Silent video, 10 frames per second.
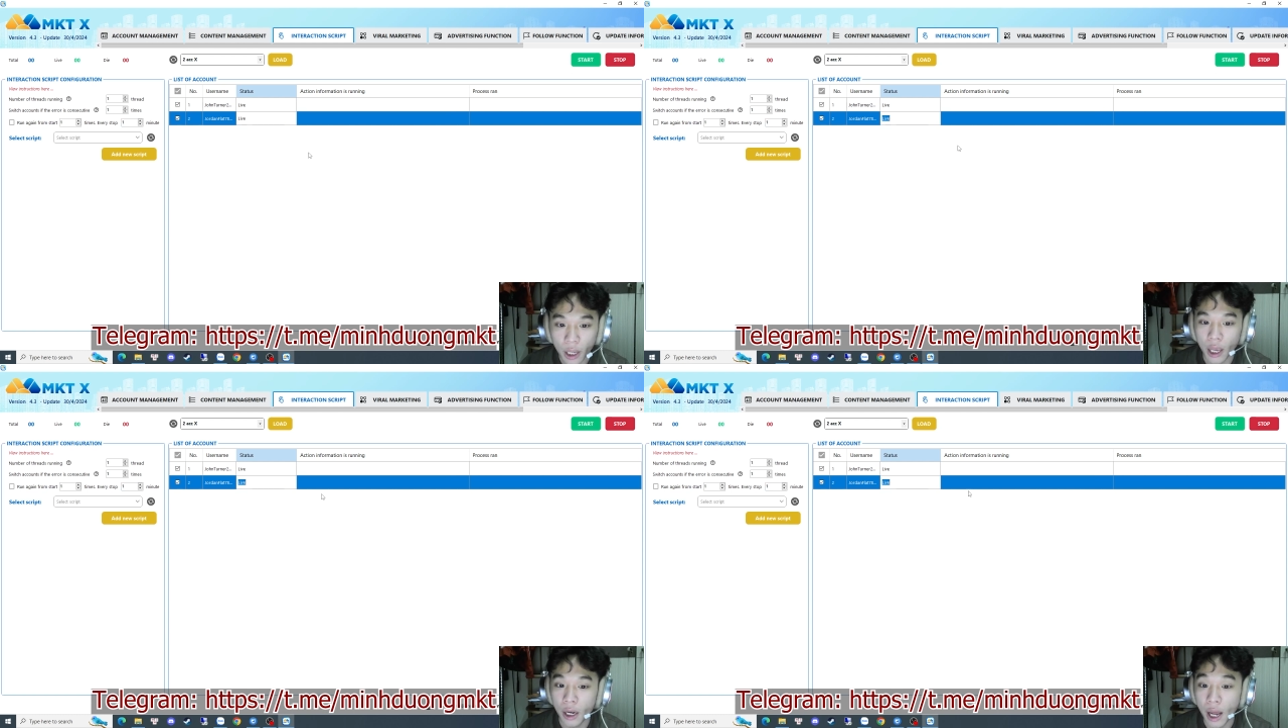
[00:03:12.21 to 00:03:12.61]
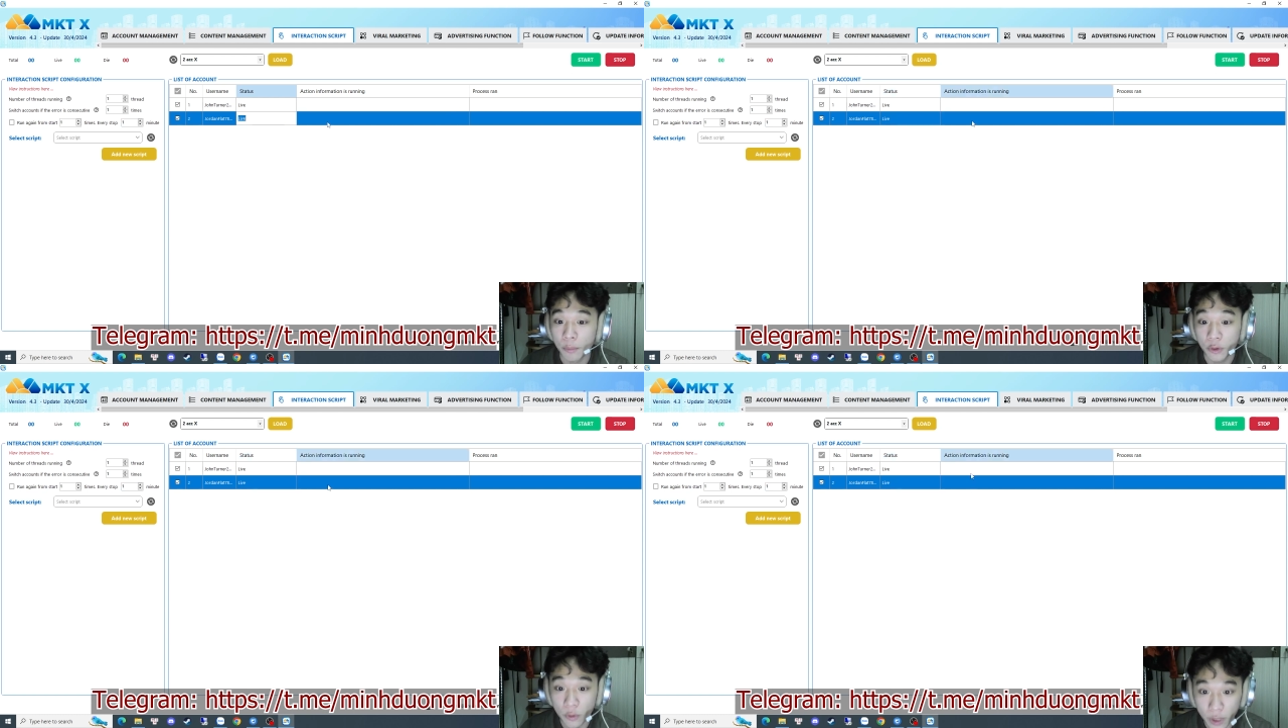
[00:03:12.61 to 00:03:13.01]
and
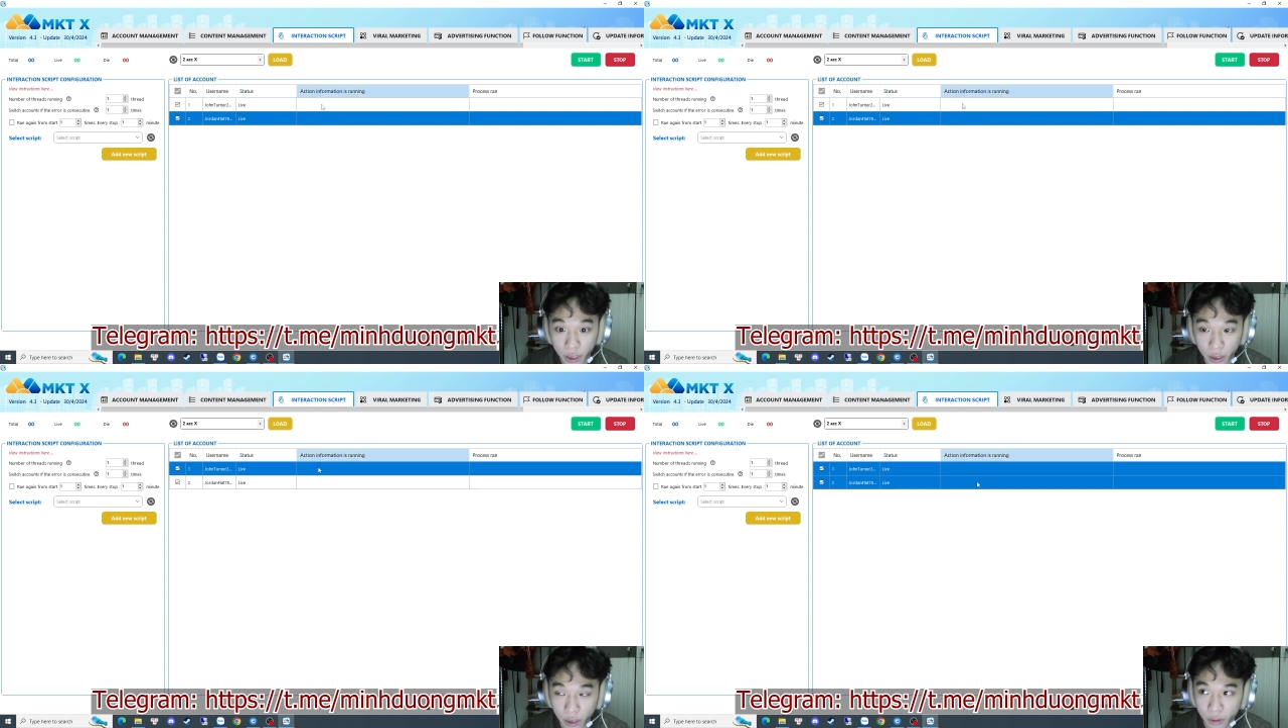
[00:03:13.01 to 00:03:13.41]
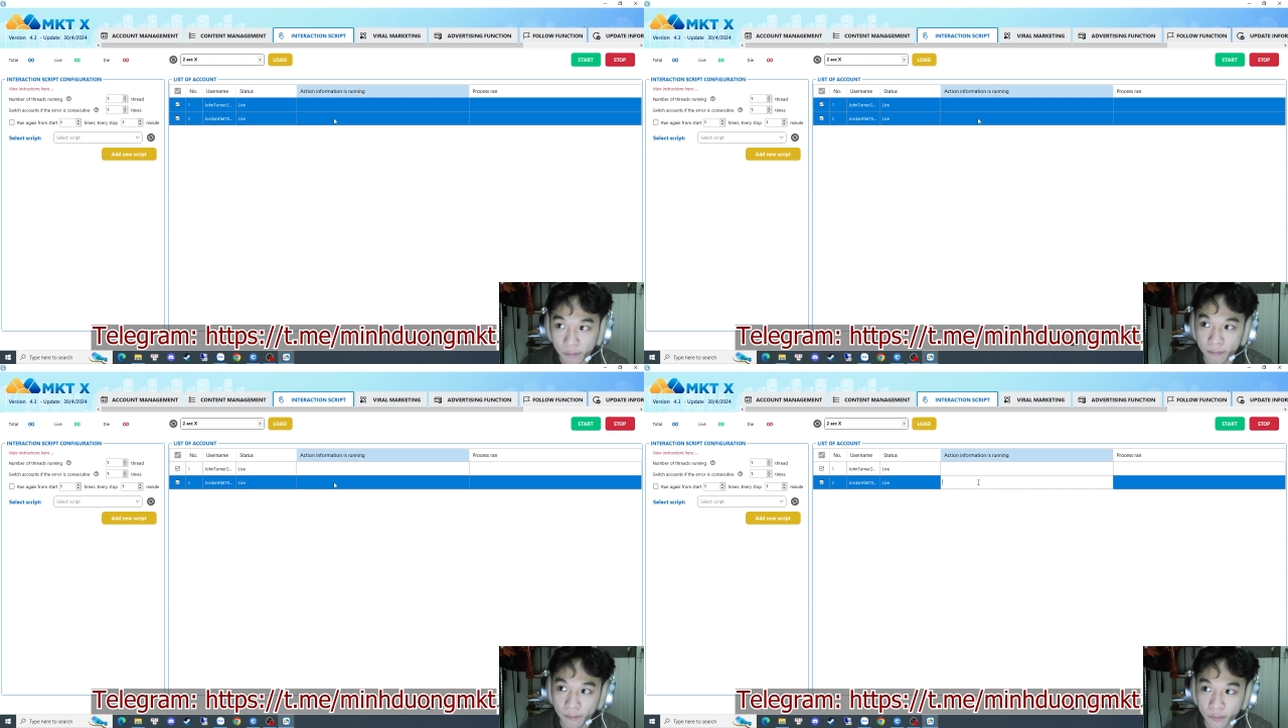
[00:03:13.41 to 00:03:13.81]
I'm doing
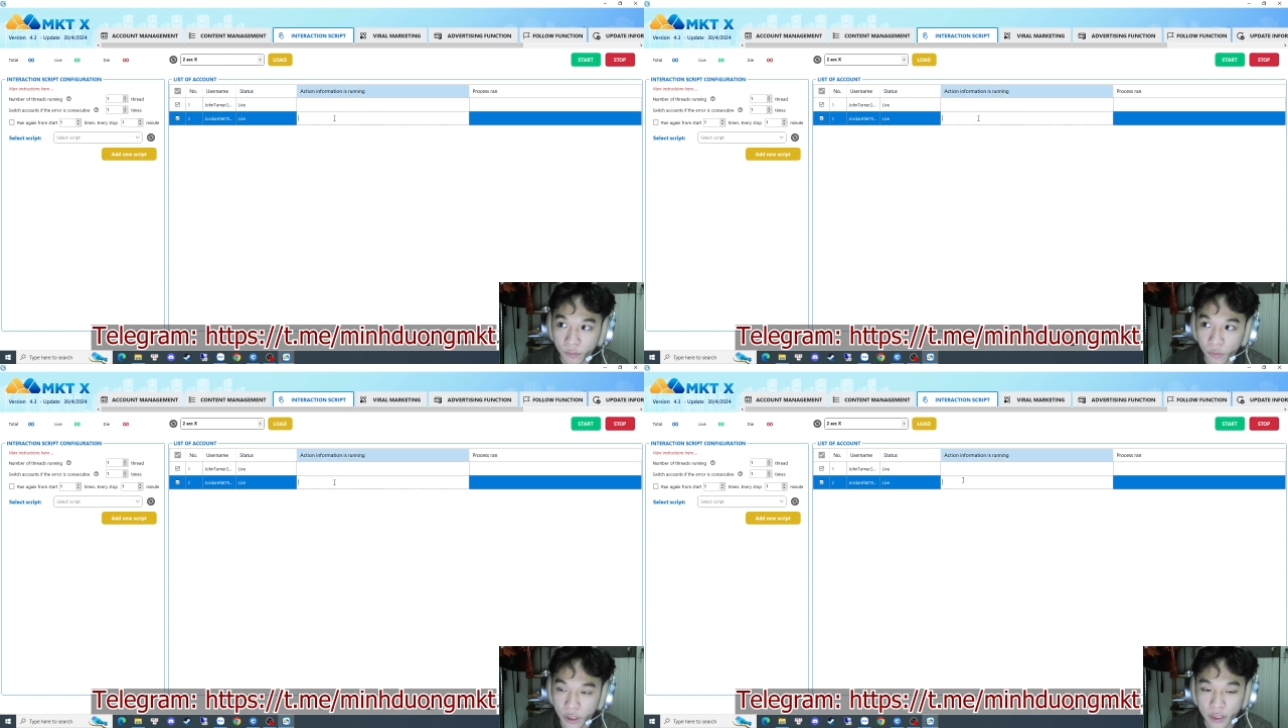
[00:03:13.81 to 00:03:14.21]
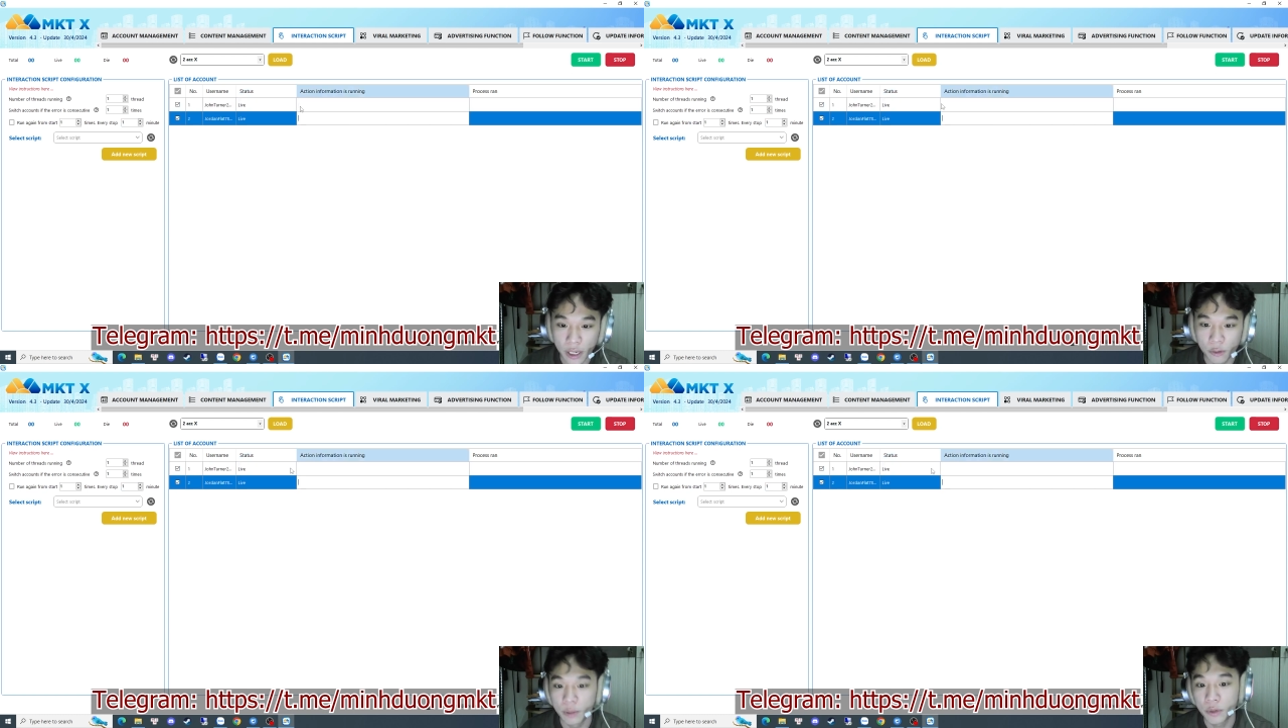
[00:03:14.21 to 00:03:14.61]
let's
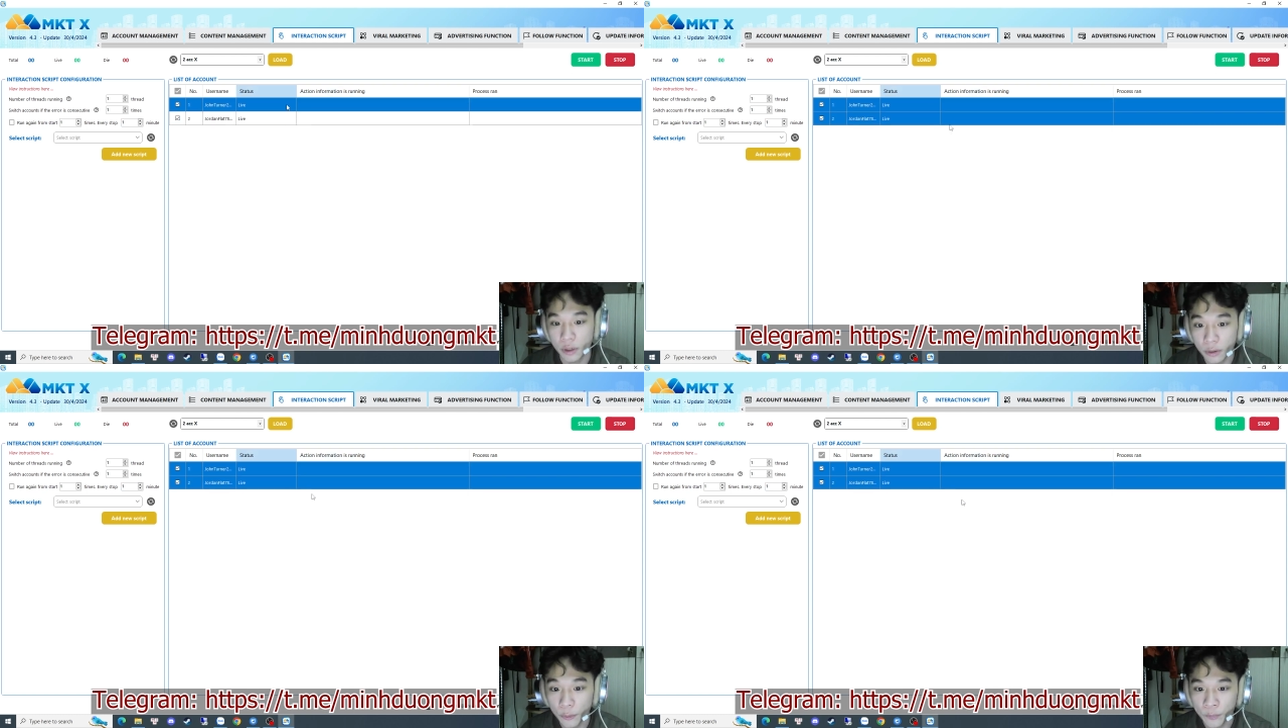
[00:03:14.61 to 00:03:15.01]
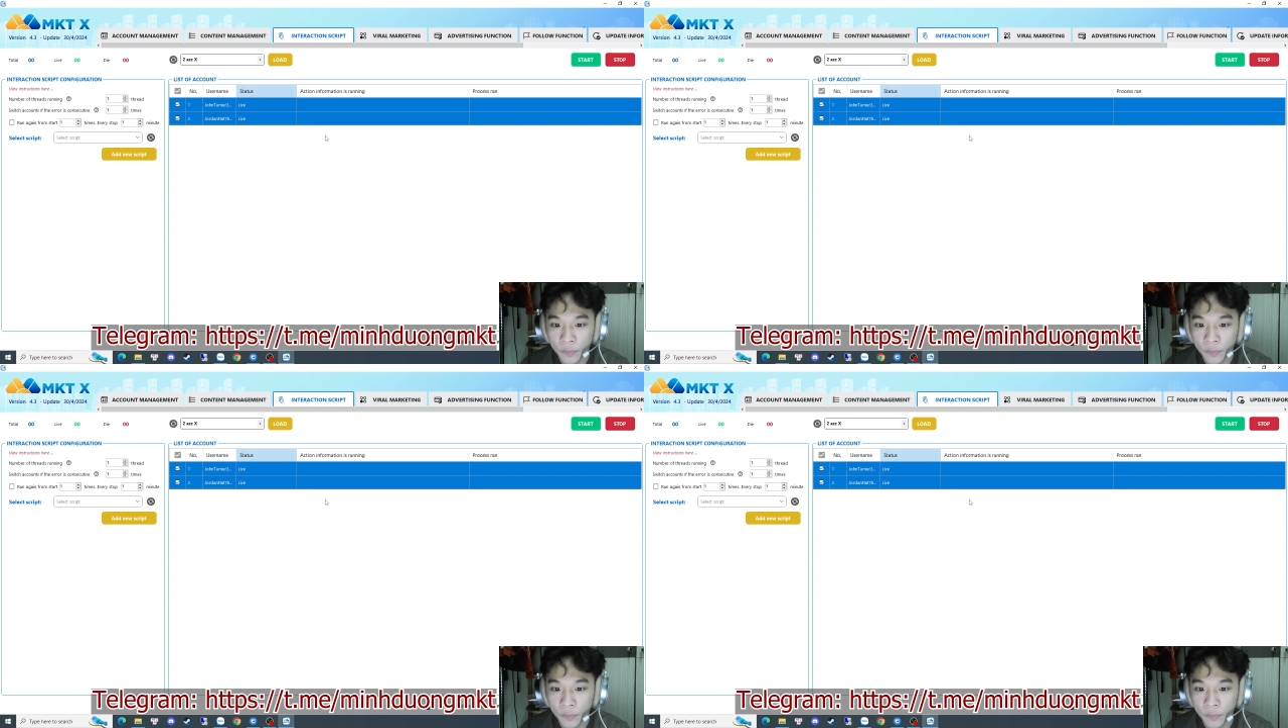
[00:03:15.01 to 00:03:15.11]
say crypto,